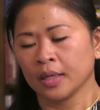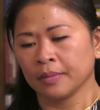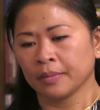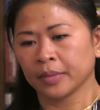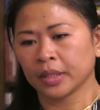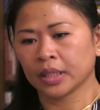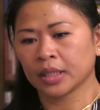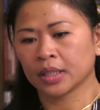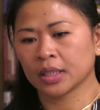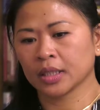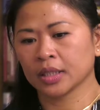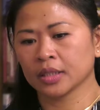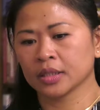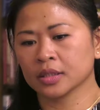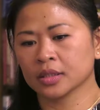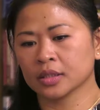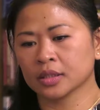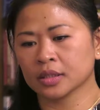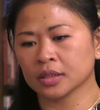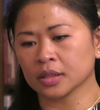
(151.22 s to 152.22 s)
My
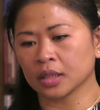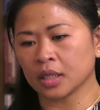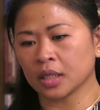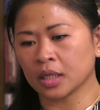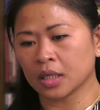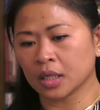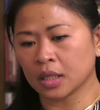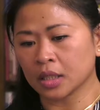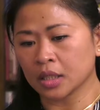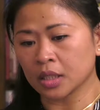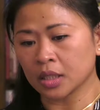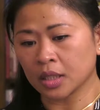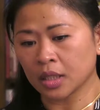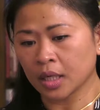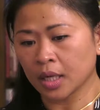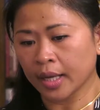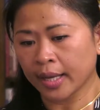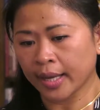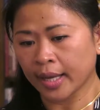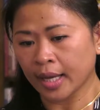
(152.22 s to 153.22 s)
kids are
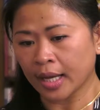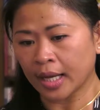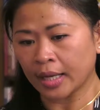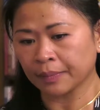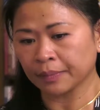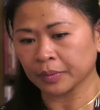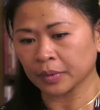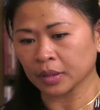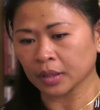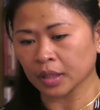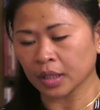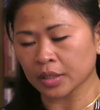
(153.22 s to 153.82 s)
happy,